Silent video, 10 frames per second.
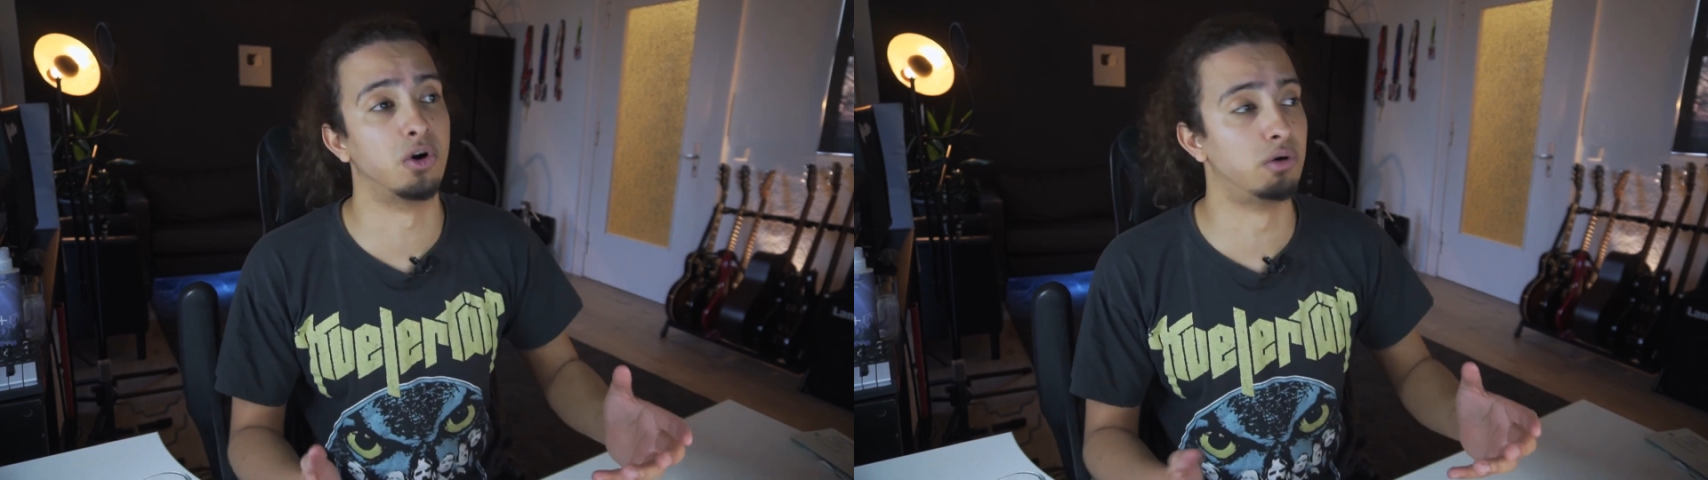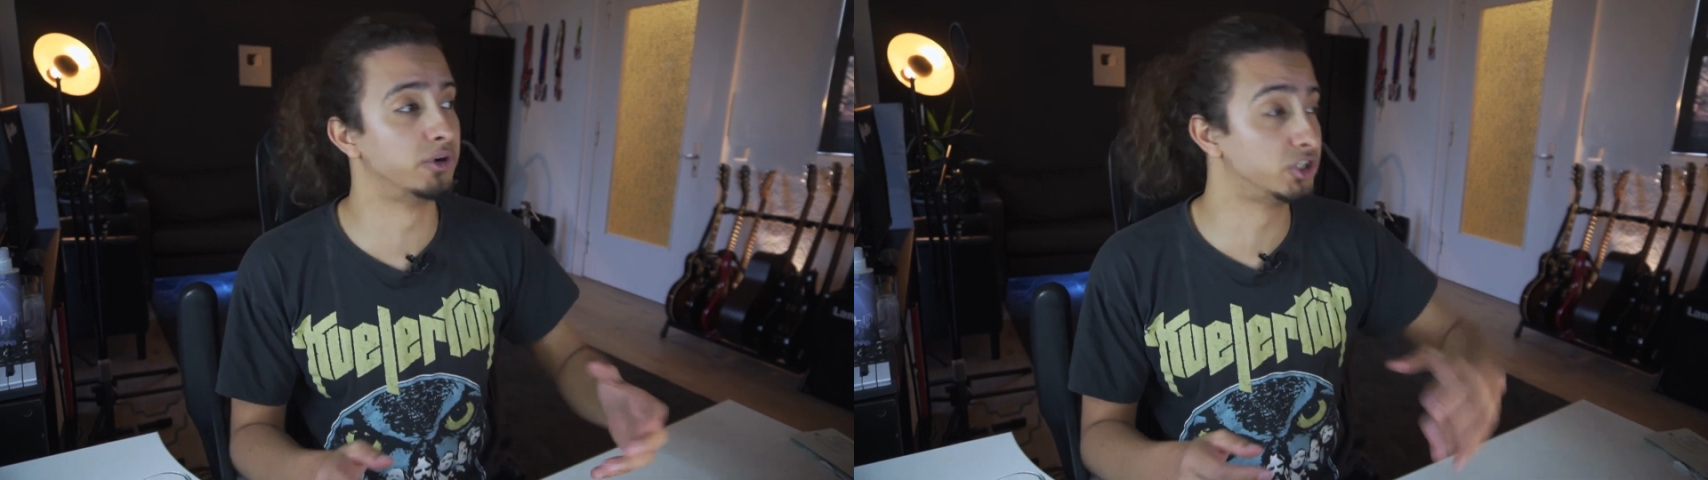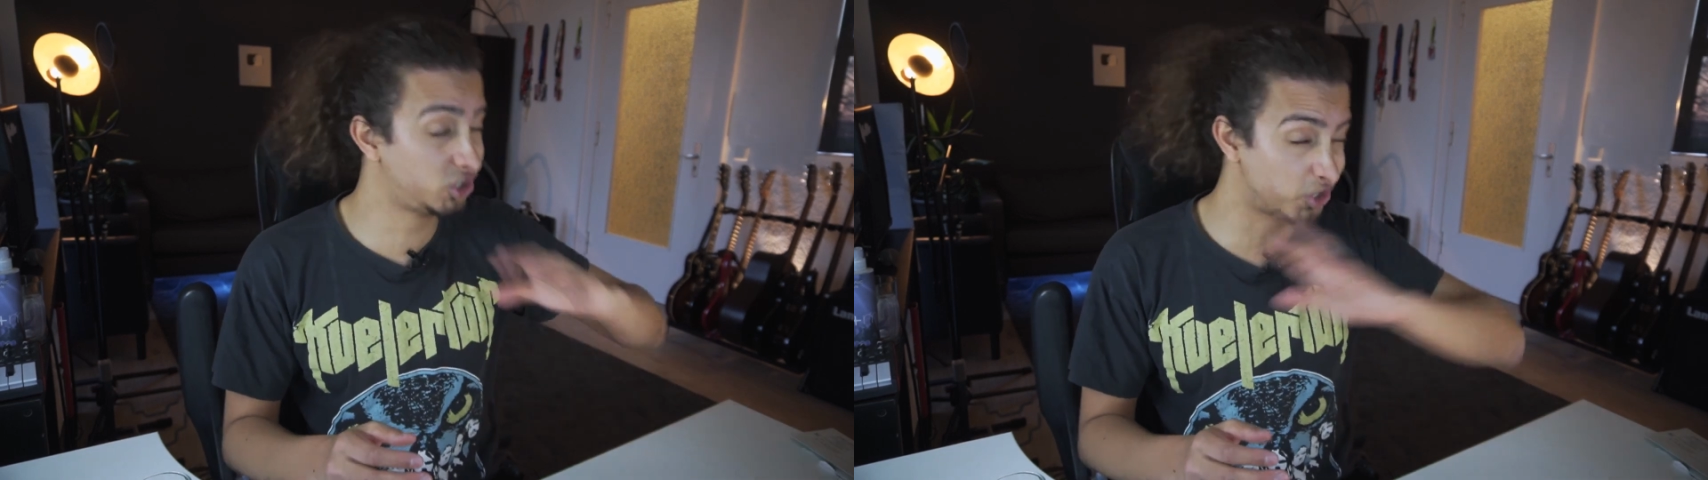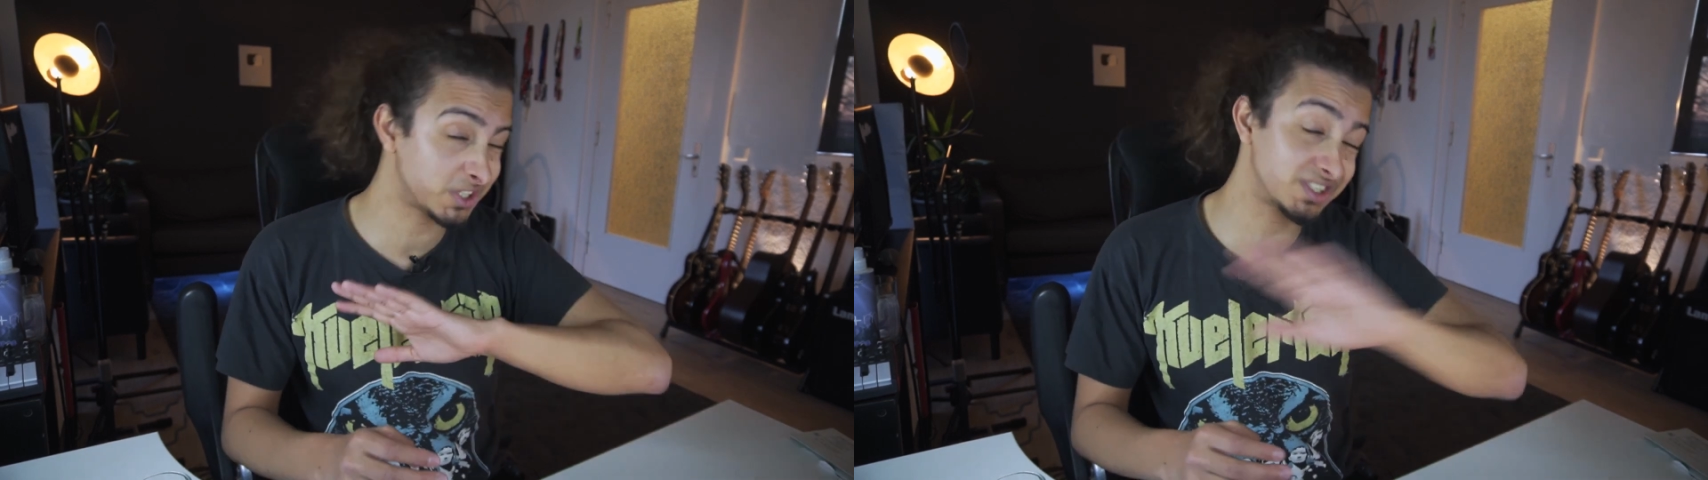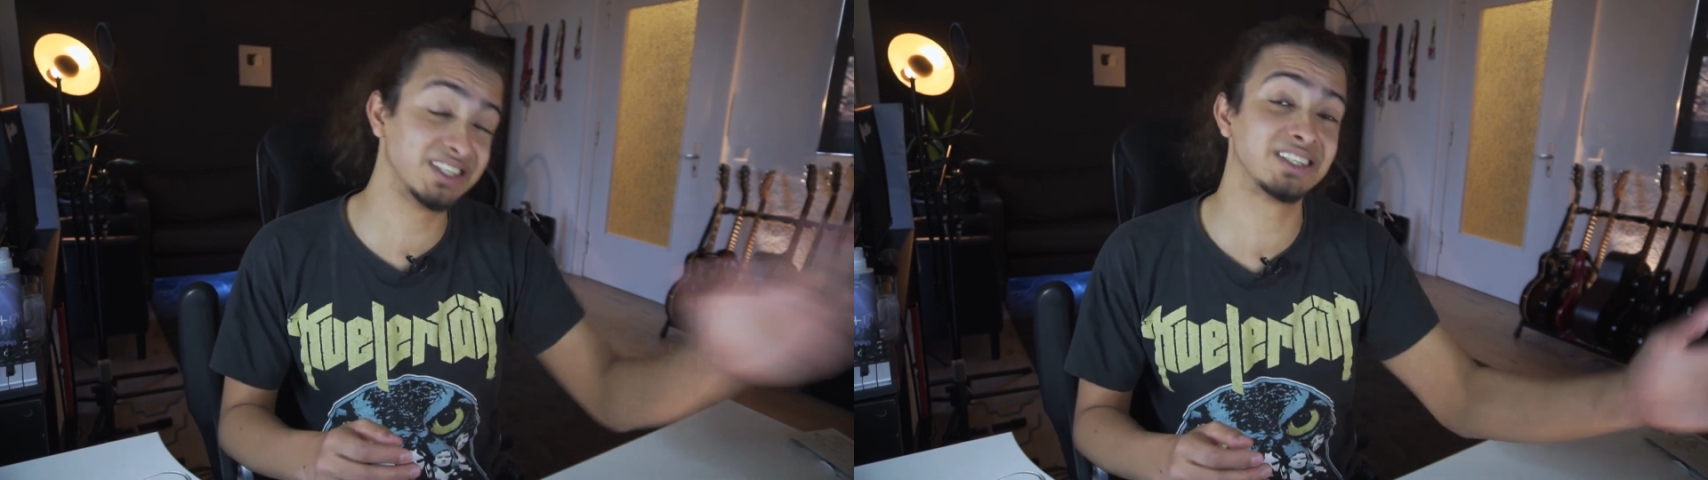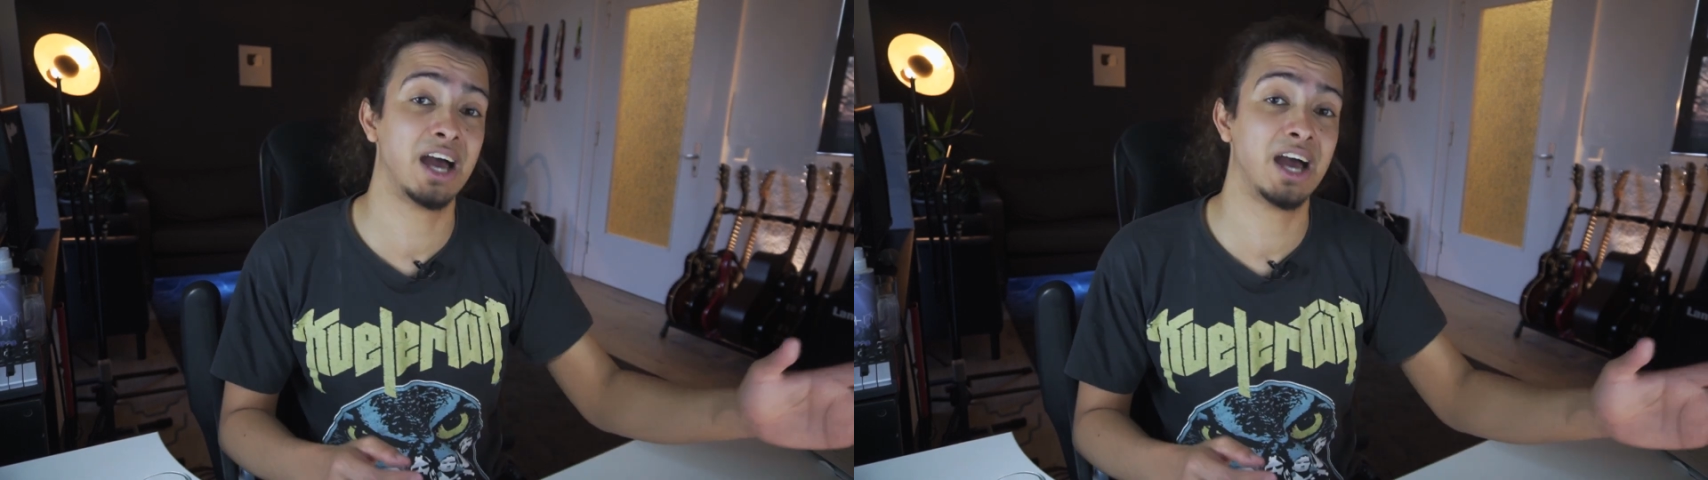over just in